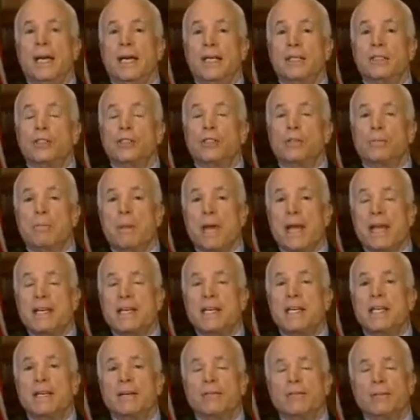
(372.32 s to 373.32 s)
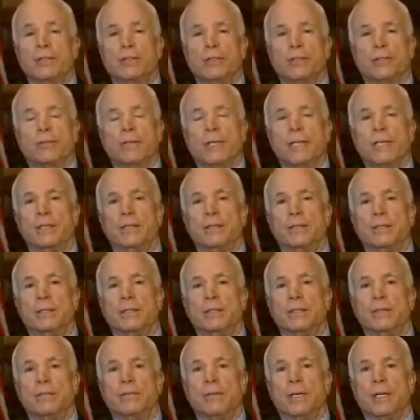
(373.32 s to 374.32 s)
had spending restraint
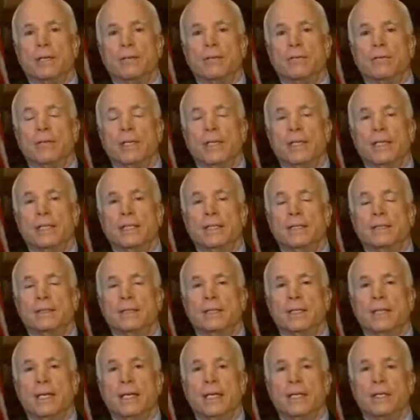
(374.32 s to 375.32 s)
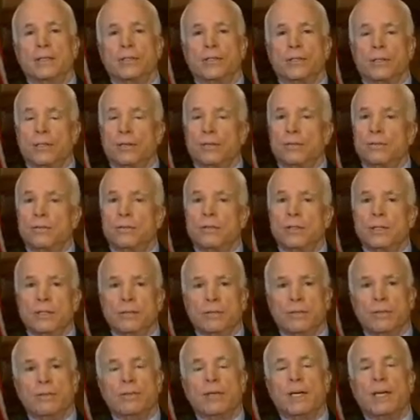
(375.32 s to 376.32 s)
under Ronald Reagan. And so
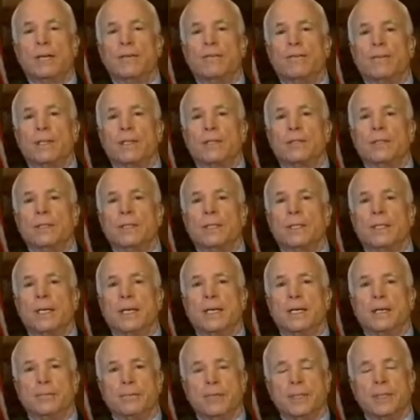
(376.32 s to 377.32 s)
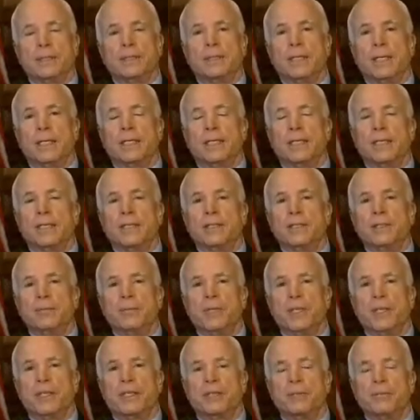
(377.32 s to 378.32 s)
we've got to fix the economy and take care of the
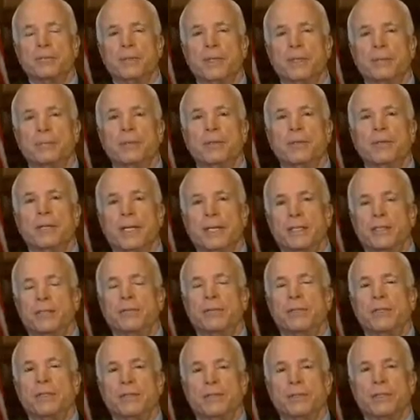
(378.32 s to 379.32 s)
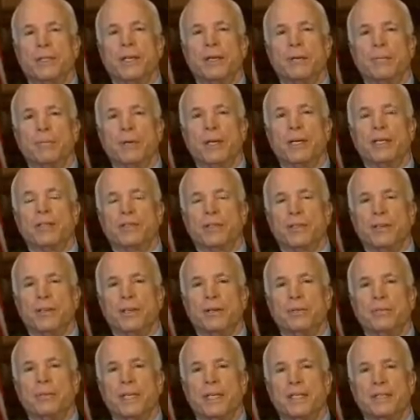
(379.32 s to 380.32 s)
American people. That's what this campaign's all
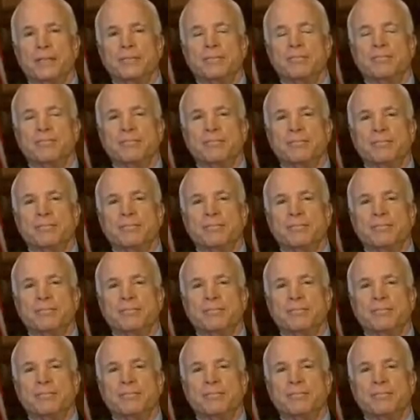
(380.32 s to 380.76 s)
about.